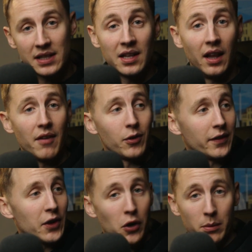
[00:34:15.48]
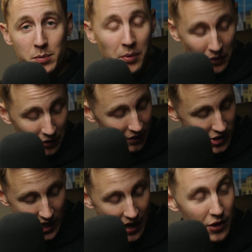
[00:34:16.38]
I still haven't got the arms put onto the
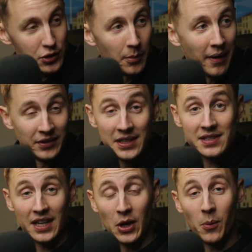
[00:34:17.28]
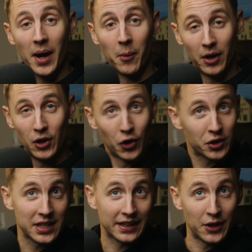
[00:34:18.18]
chair, so I'm having to sit in a way where it
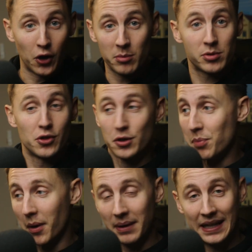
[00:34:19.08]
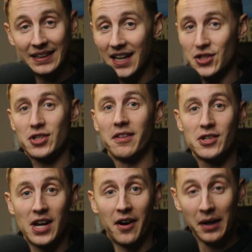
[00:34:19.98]
looks like the arms are just permanently attached to the
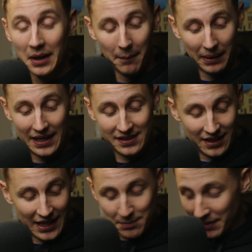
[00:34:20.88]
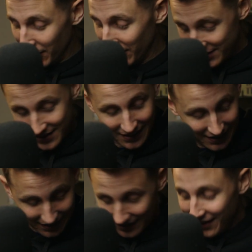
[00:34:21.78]
chair. But listen, let's be honest,
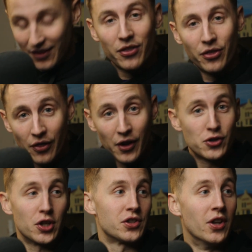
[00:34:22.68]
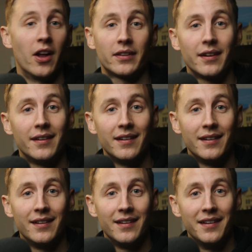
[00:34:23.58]
they're just not.
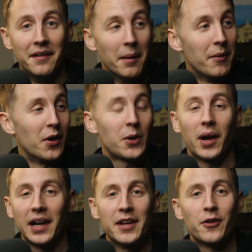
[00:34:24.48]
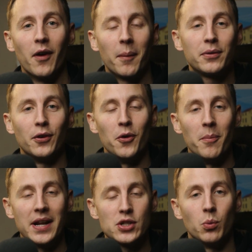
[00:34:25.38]
Let me really quickly interrupt to
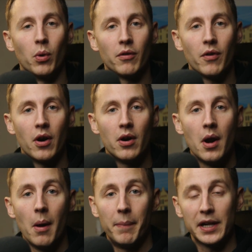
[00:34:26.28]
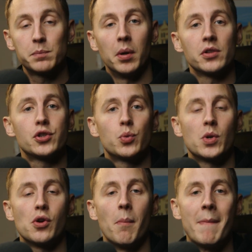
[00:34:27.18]
mention one of our big sponsors,
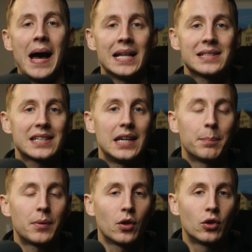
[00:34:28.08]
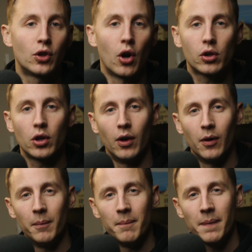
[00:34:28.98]
which are
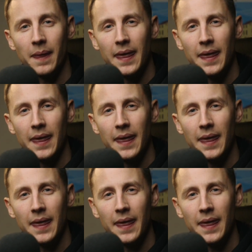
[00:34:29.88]
manscaped.com.